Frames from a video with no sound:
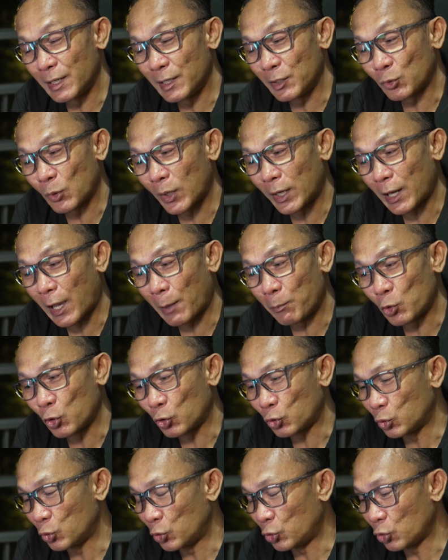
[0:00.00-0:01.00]
This one I'm
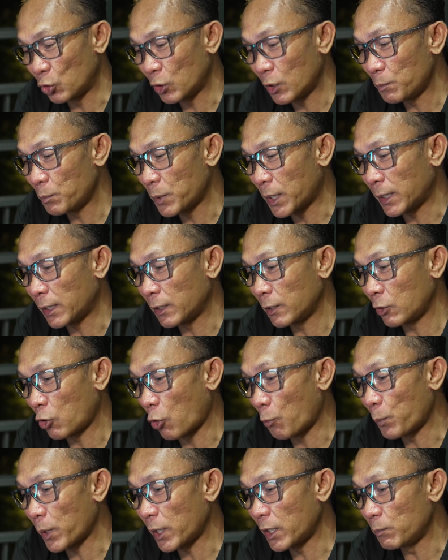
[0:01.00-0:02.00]
not too sure, but
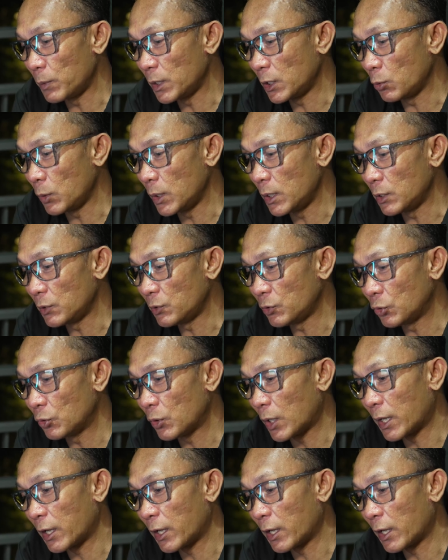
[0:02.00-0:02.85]
comparing between these two,